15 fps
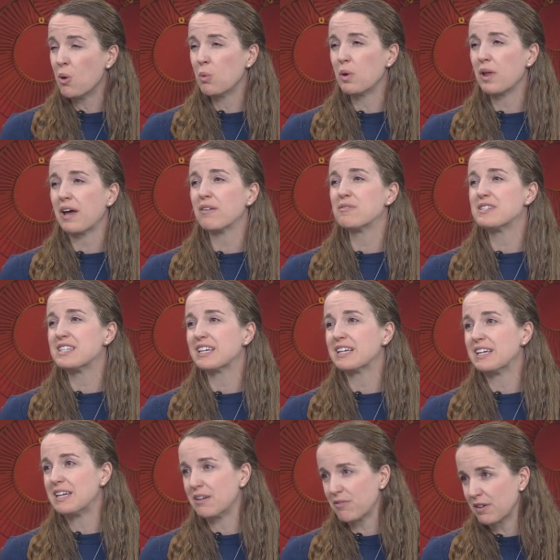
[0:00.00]
will have
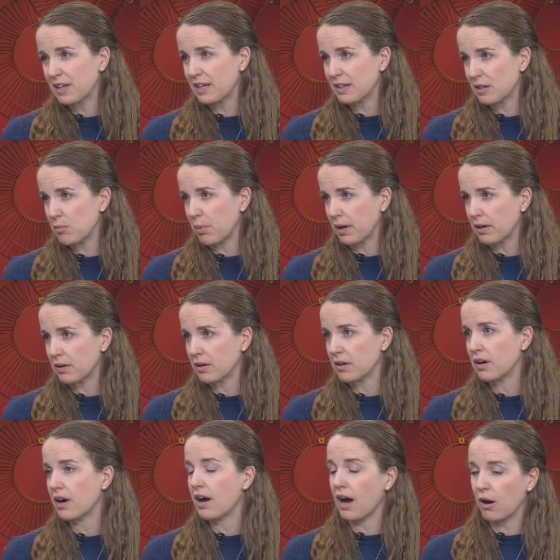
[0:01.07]
significantly
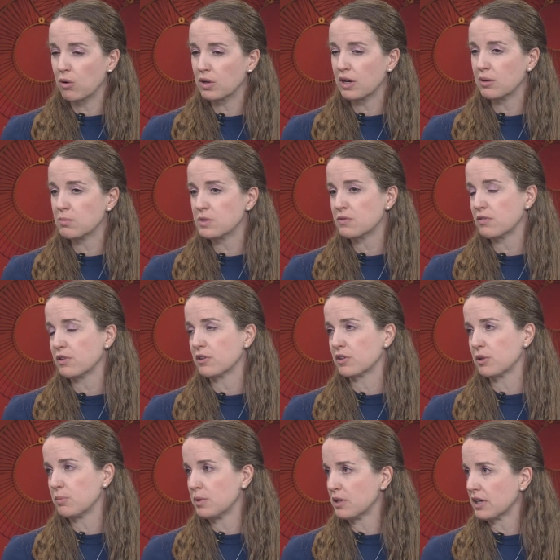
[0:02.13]
better outcomes for their
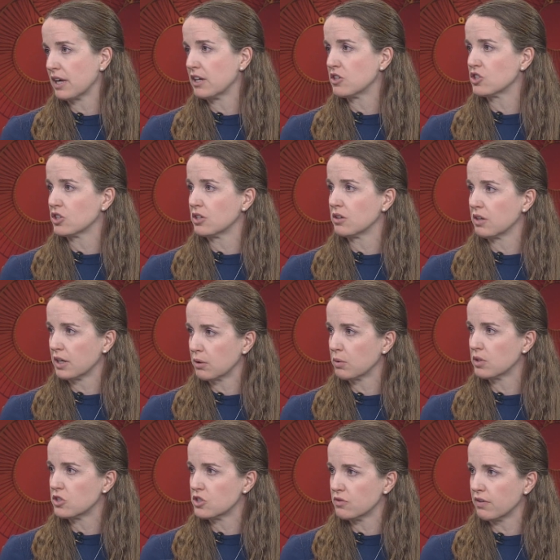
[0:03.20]
communication and
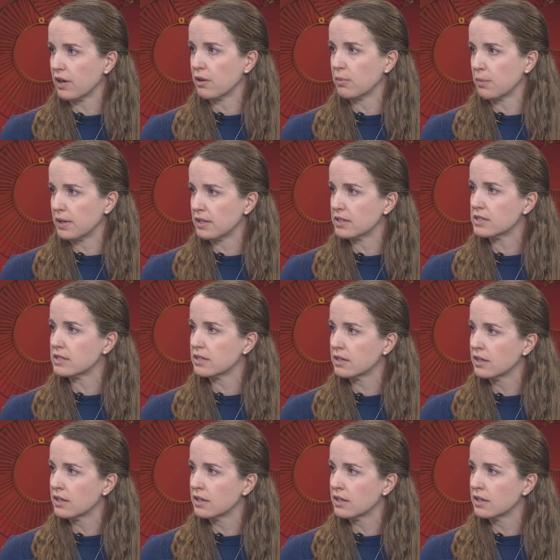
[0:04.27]
language development. Why is